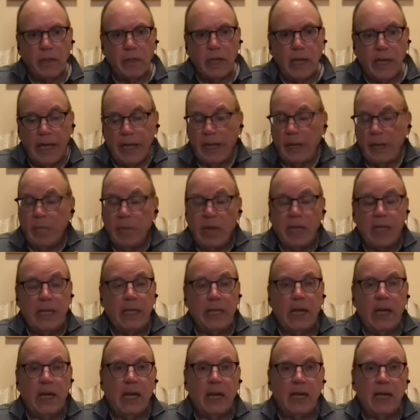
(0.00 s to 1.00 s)
and it might
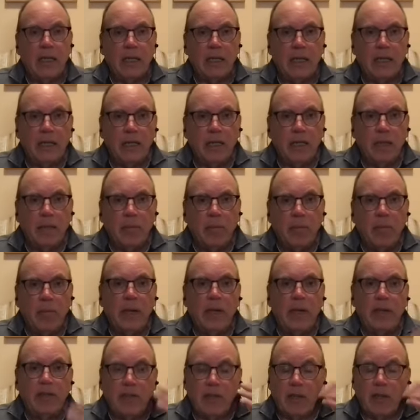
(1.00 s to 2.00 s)
not
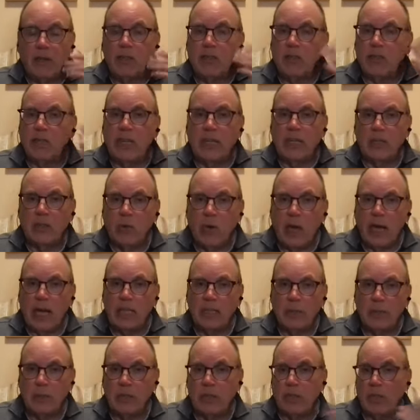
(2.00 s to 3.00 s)
but as long as you're not
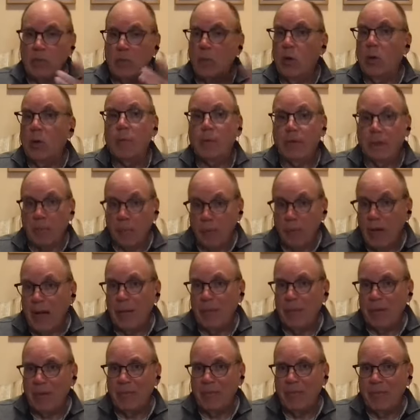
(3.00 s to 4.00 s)
grasping it won't be a
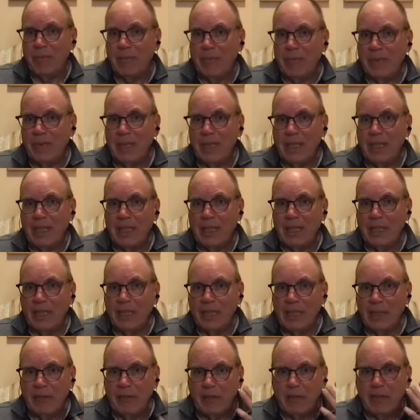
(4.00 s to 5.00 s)
problem right
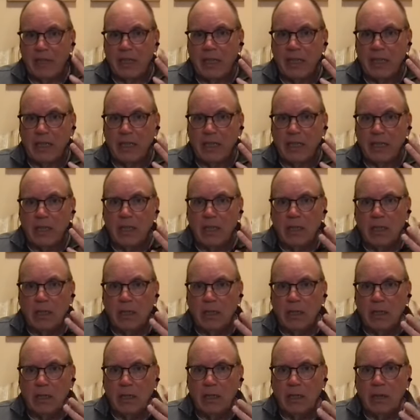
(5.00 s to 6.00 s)
if it's like
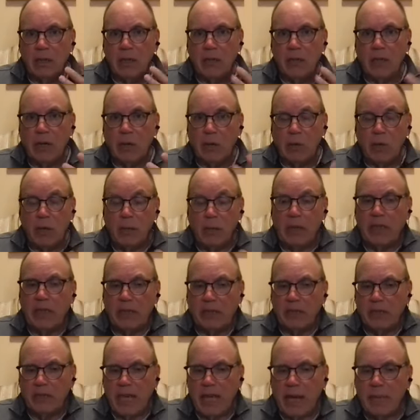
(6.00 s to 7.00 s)
oh i want to make
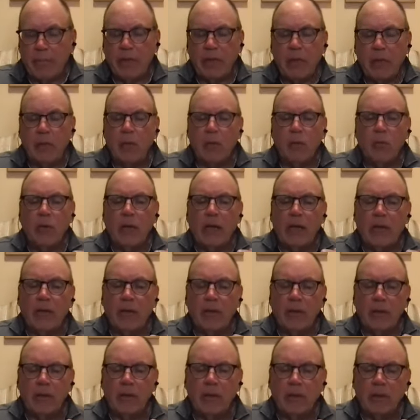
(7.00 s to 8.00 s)
this happen
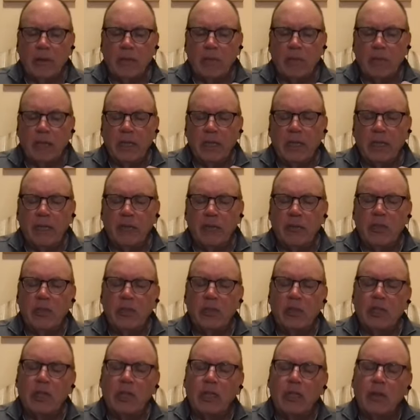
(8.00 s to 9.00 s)
rather but if you
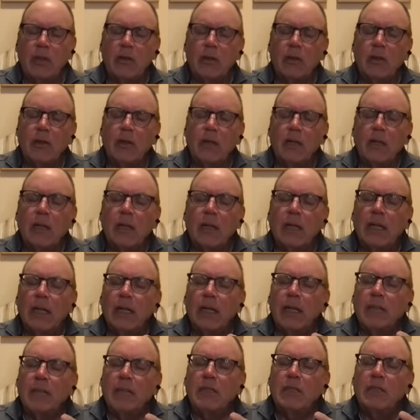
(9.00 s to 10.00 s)
just kind of go oh
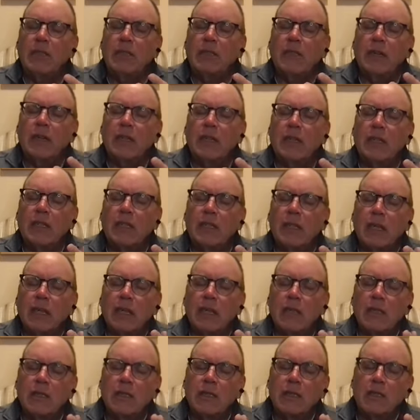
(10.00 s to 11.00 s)
let me see if i can
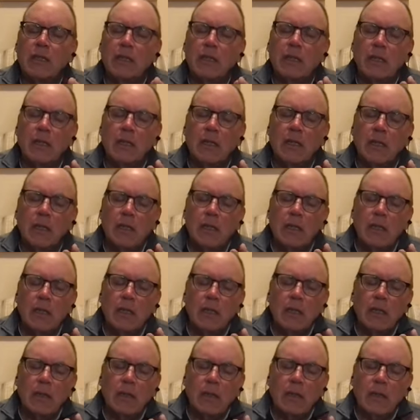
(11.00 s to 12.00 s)
kind of just
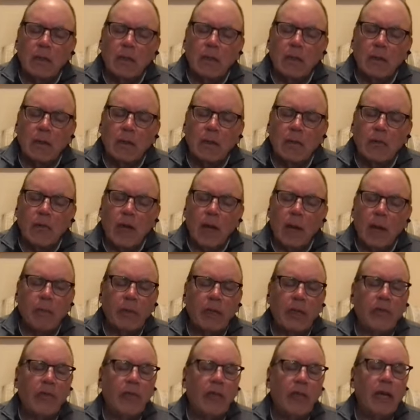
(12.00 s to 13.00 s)
drop
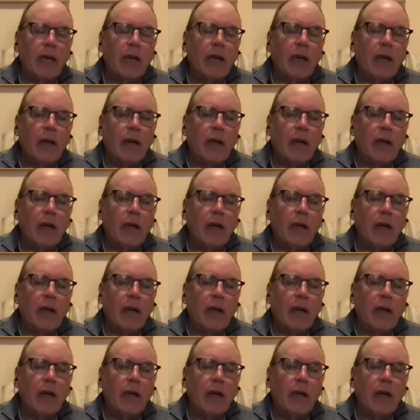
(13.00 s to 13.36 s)
in there?